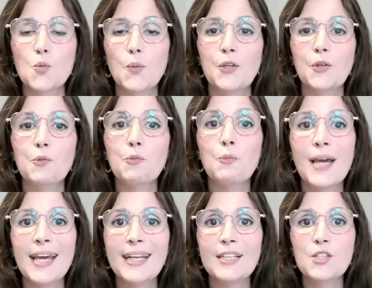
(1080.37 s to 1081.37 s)
you're
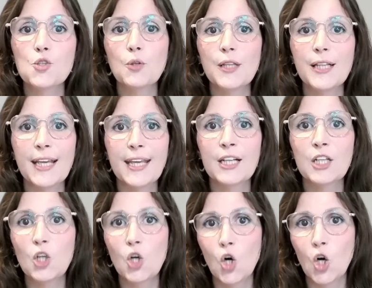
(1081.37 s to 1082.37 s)
ready to layer
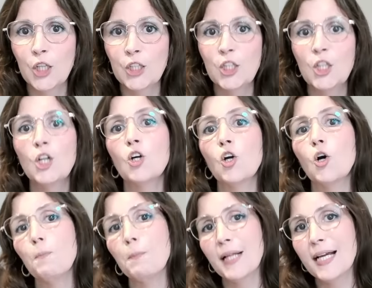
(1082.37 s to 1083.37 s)
on
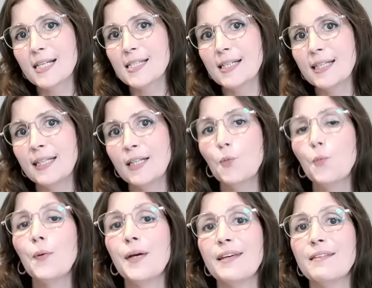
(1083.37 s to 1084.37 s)
complexity
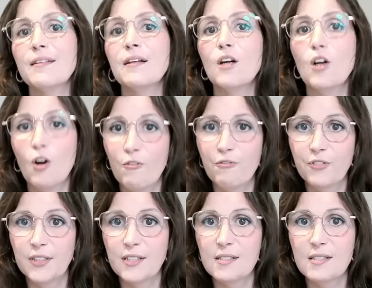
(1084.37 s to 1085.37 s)
with
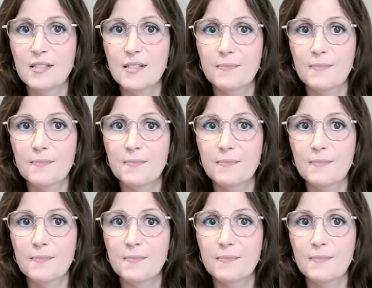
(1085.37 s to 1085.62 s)
confidence.